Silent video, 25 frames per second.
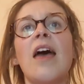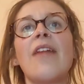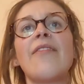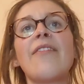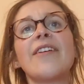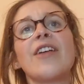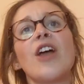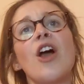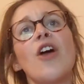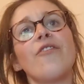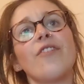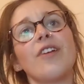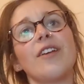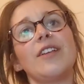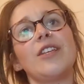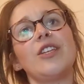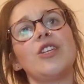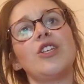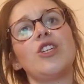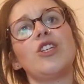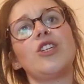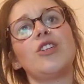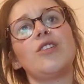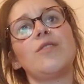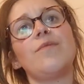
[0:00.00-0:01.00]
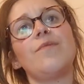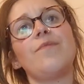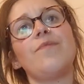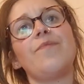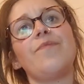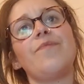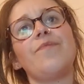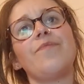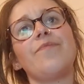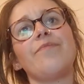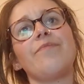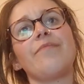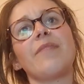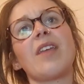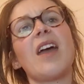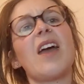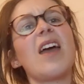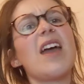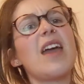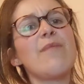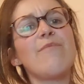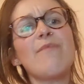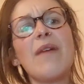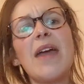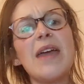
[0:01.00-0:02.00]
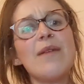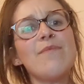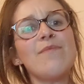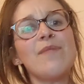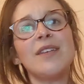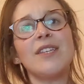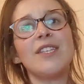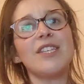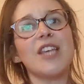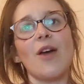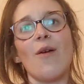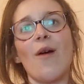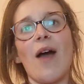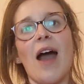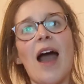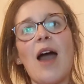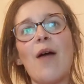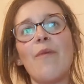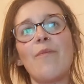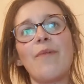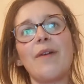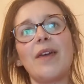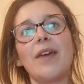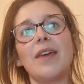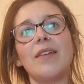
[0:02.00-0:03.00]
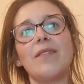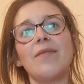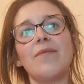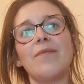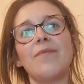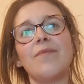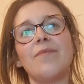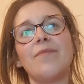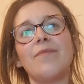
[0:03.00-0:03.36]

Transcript: And that orange, it made me so happy,